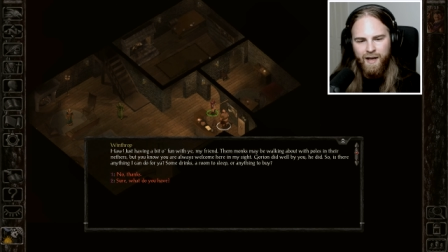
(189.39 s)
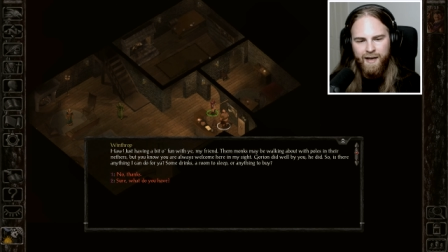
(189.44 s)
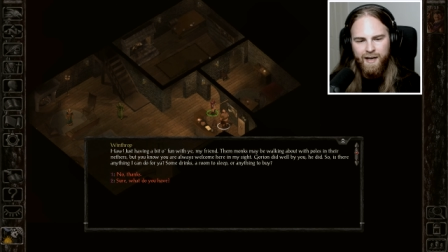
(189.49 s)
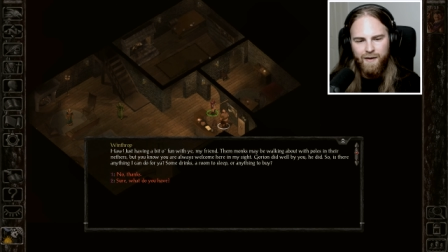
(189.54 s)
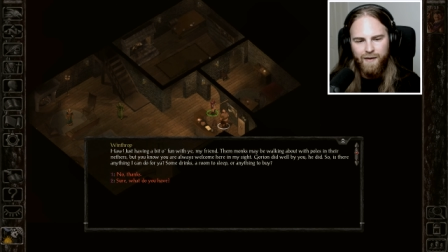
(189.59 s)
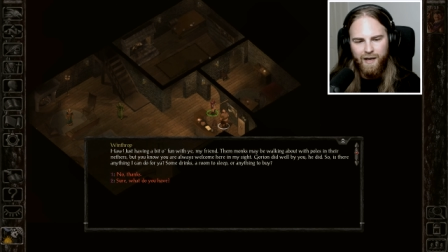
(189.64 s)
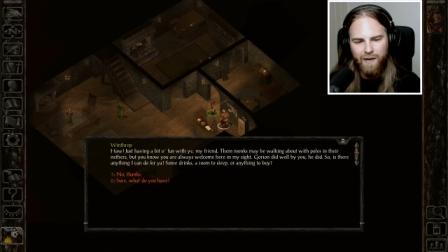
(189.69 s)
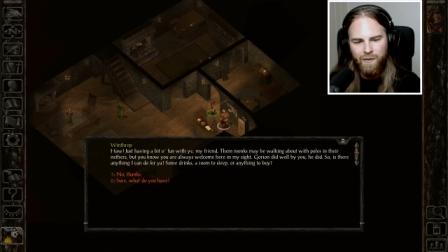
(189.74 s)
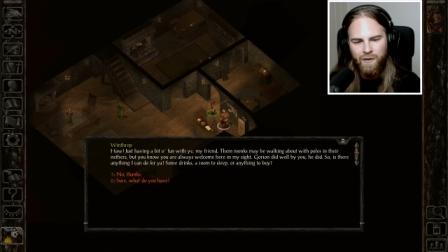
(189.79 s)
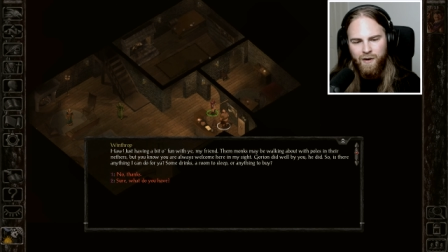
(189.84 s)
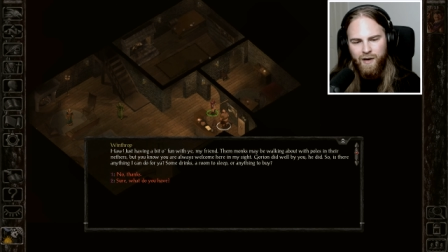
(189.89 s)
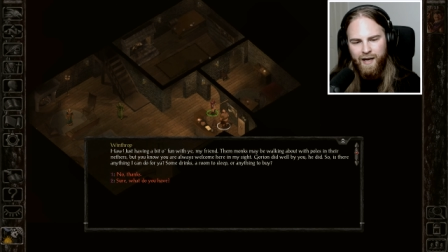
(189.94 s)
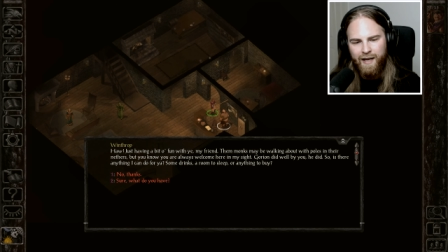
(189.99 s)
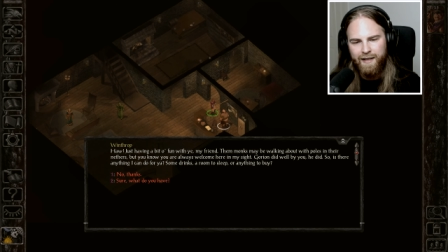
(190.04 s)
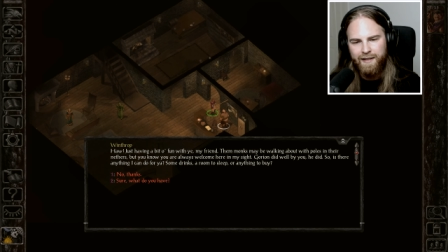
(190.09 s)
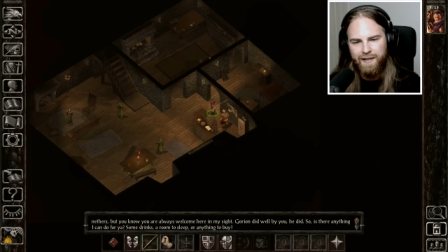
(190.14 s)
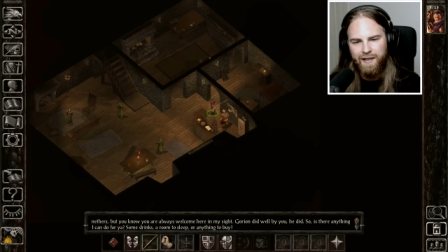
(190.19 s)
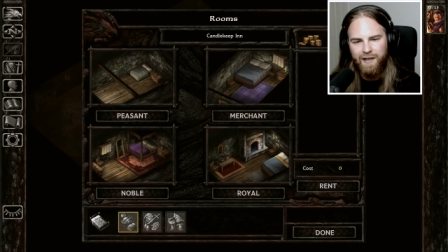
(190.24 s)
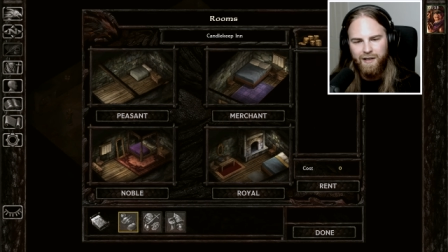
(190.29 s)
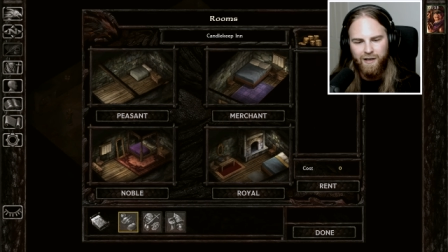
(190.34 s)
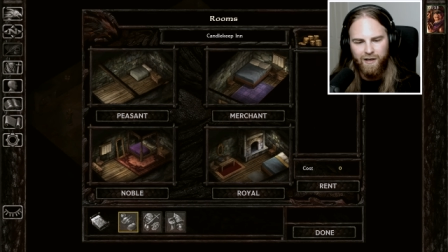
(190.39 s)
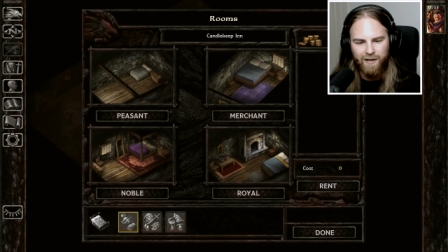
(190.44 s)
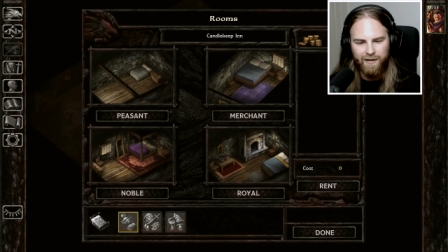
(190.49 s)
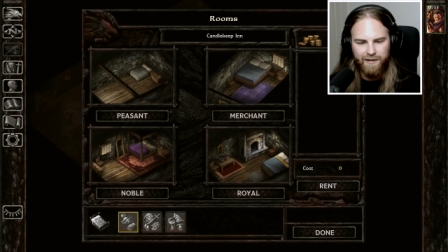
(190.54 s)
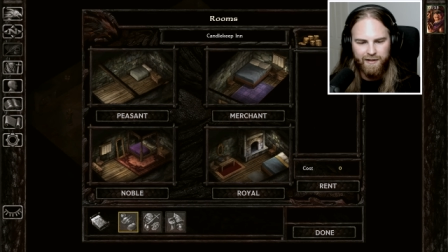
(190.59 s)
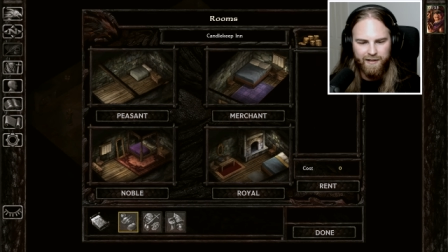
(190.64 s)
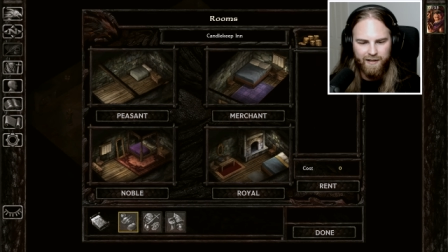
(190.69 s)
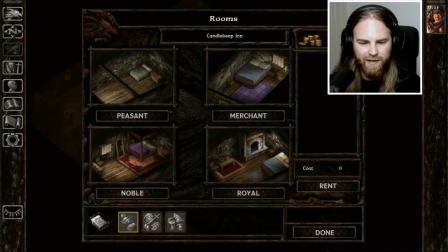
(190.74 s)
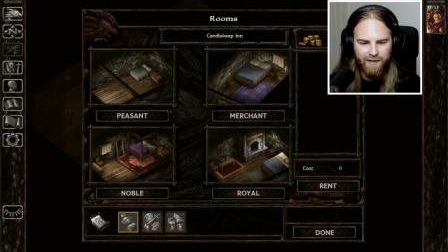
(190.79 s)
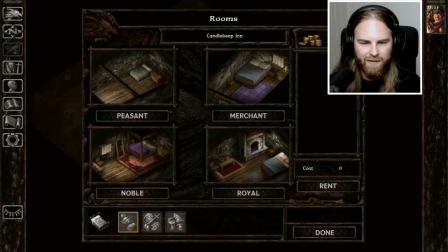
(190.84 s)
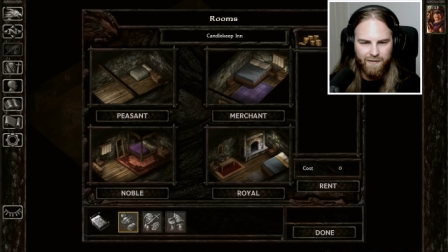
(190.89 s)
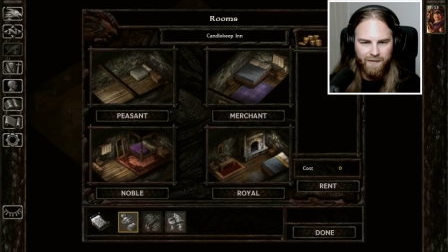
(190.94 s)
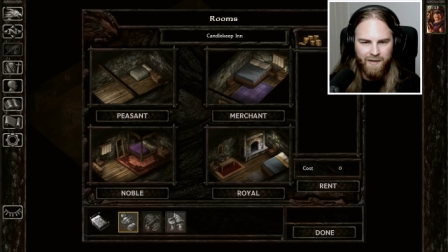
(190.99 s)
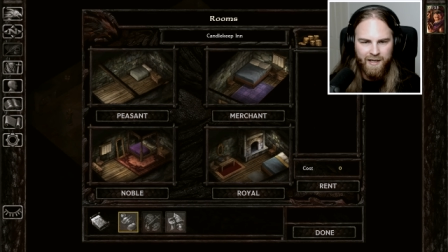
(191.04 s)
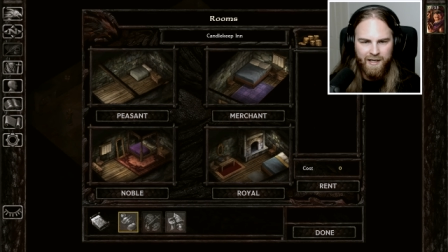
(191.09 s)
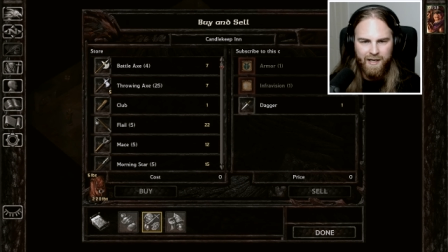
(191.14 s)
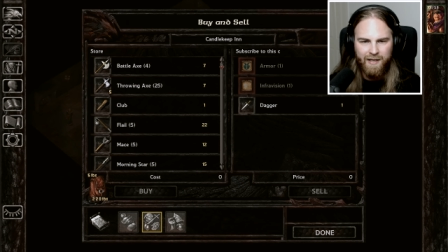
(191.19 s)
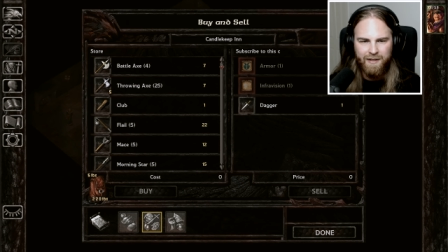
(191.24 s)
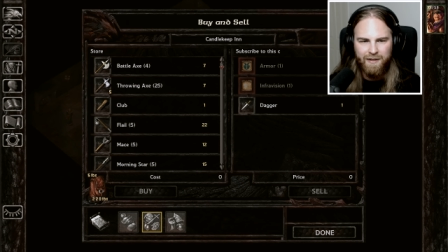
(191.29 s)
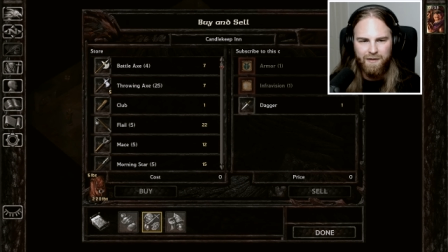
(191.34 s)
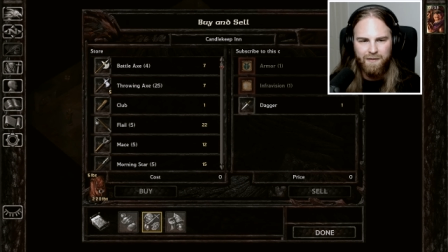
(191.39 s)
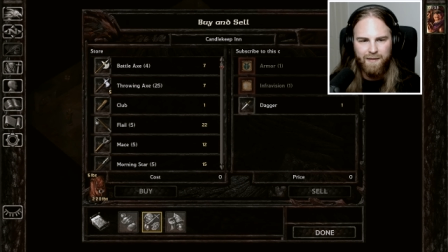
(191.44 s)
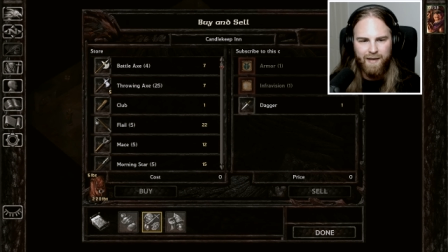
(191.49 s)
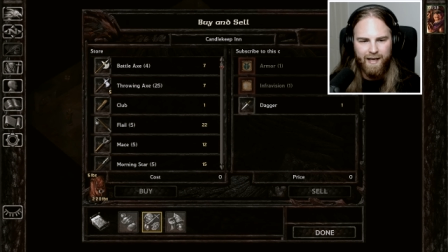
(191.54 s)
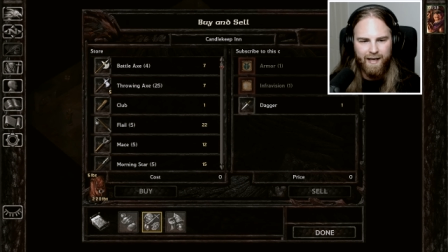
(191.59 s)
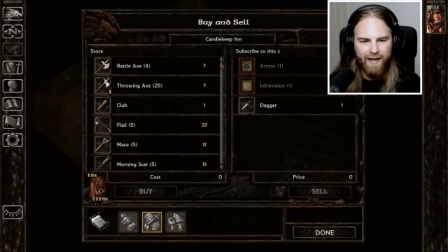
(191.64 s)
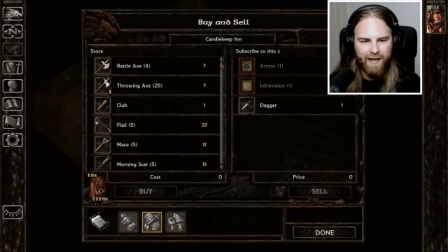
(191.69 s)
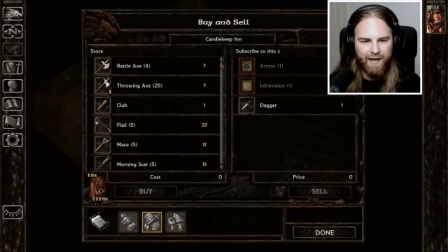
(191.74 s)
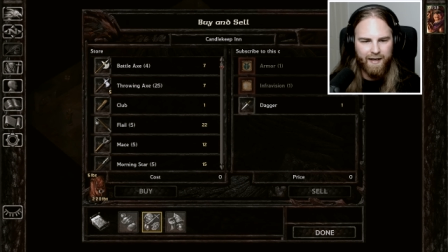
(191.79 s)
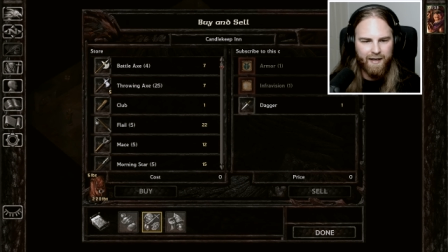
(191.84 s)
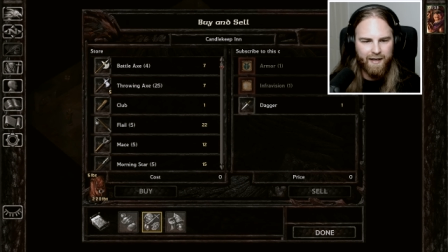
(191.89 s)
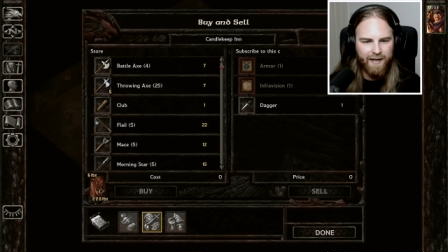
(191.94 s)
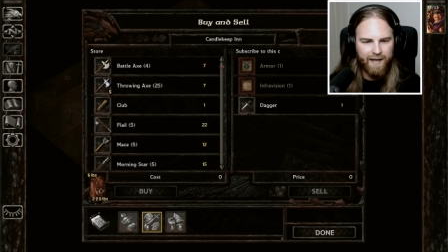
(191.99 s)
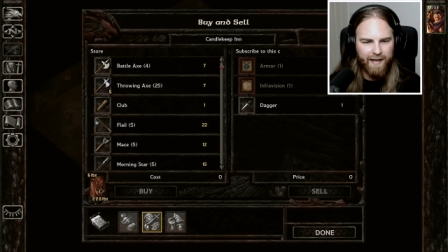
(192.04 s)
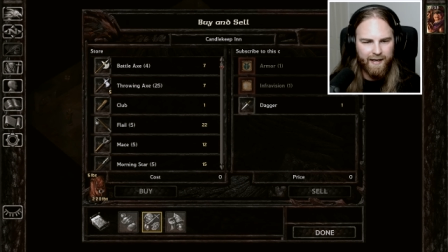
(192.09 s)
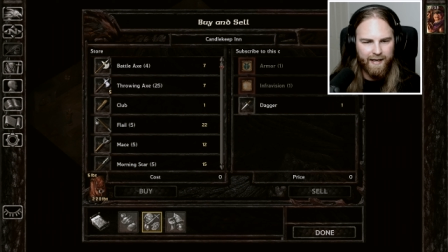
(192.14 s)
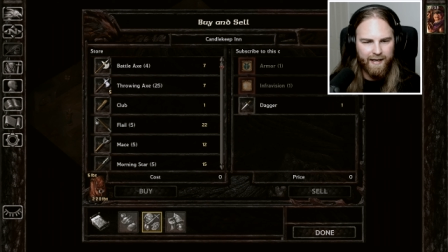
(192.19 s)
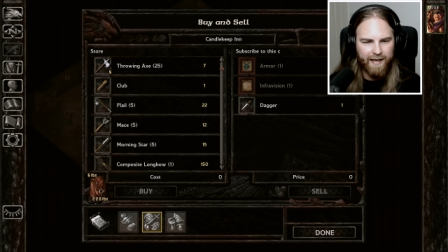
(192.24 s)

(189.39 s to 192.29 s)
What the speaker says: Anyway, what has he got? So we need to buy